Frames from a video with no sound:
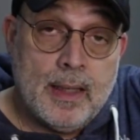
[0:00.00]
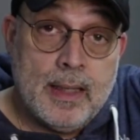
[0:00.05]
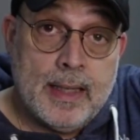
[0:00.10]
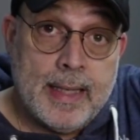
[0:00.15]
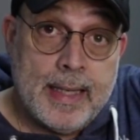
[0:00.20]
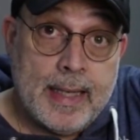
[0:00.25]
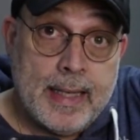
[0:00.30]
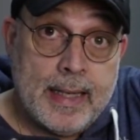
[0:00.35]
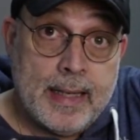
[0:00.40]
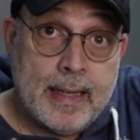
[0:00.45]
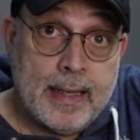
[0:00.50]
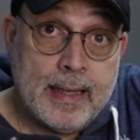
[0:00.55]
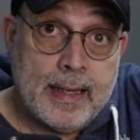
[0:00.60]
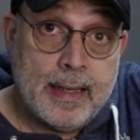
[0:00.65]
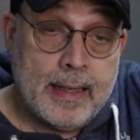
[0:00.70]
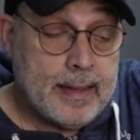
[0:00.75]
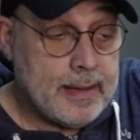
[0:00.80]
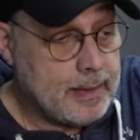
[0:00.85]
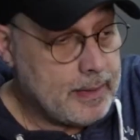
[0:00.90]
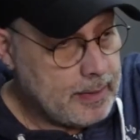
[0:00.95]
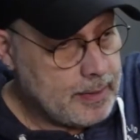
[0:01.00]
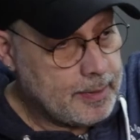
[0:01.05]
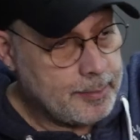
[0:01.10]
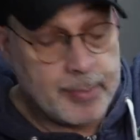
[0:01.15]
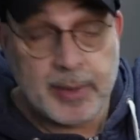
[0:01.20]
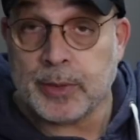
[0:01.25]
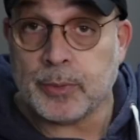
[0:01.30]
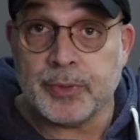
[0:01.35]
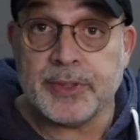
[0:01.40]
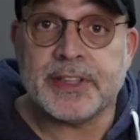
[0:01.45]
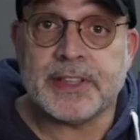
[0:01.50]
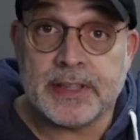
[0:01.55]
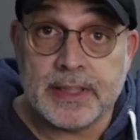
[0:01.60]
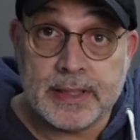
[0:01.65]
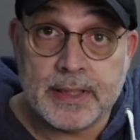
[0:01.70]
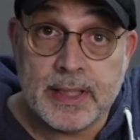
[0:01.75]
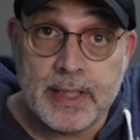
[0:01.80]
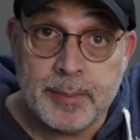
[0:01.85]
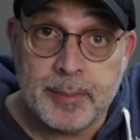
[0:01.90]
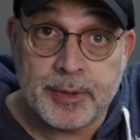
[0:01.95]
But we
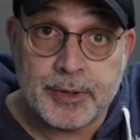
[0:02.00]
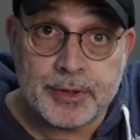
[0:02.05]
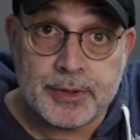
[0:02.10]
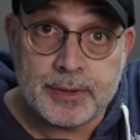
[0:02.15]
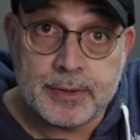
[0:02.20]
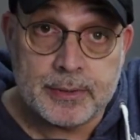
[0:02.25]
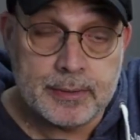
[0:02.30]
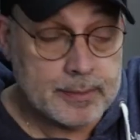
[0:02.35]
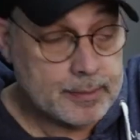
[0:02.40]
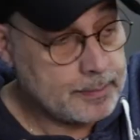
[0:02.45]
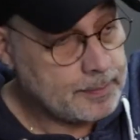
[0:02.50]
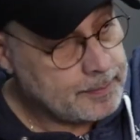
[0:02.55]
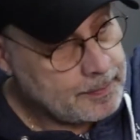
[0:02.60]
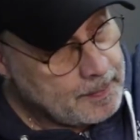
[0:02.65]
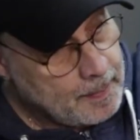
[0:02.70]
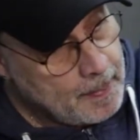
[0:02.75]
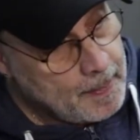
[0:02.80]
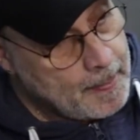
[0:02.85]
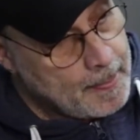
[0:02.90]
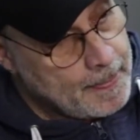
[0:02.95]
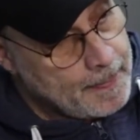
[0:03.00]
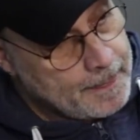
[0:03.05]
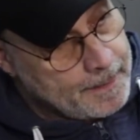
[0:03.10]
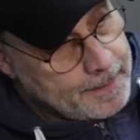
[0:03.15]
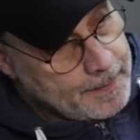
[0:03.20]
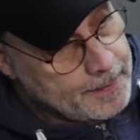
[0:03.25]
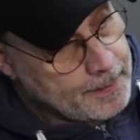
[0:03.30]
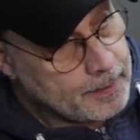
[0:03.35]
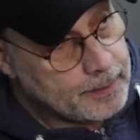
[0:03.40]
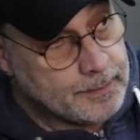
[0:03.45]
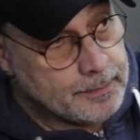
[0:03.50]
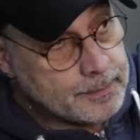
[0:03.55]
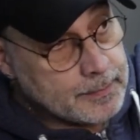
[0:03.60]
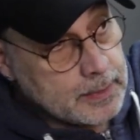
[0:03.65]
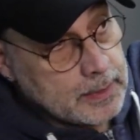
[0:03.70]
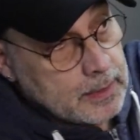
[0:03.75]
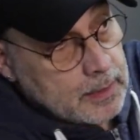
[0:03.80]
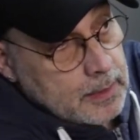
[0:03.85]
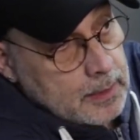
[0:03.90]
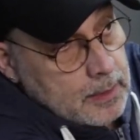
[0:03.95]
see the image. You know,
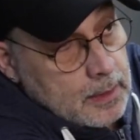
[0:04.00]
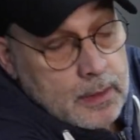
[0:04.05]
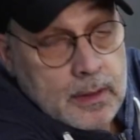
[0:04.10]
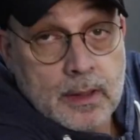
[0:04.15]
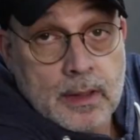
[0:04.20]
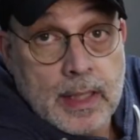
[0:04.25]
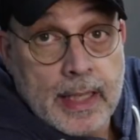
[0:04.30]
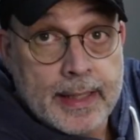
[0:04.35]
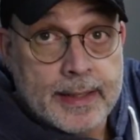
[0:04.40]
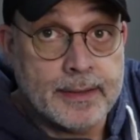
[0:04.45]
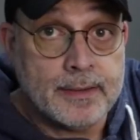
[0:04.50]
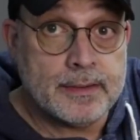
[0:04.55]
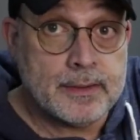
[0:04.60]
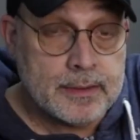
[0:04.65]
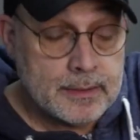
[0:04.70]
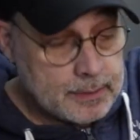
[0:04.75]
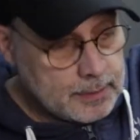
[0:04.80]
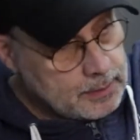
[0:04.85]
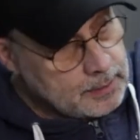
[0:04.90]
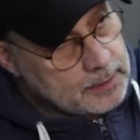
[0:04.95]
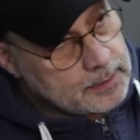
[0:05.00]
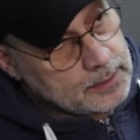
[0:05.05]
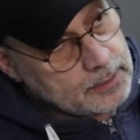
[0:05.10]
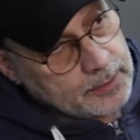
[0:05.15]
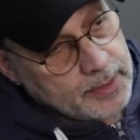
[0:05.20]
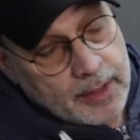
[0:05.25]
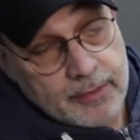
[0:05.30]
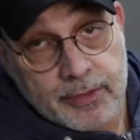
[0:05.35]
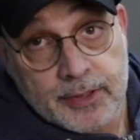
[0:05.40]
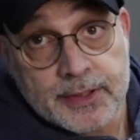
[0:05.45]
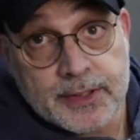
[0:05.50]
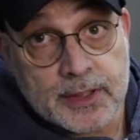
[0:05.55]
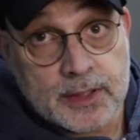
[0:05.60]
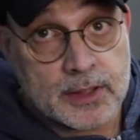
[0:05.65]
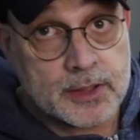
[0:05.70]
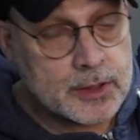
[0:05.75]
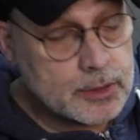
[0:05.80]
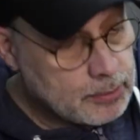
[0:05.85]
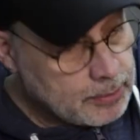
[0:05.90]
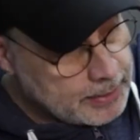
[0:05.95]
light travels in
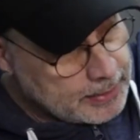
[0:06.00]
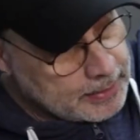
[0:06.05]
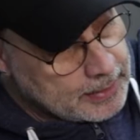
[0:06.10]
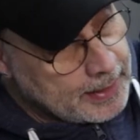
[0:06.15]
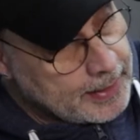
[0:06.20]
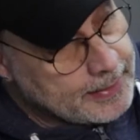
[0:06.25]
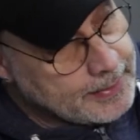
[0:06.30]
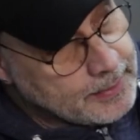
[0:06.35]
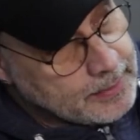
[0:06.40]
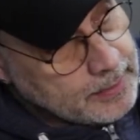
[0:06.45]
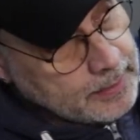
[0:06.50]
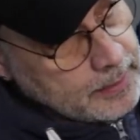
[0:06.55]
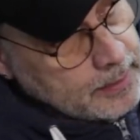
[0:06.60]
a straight line.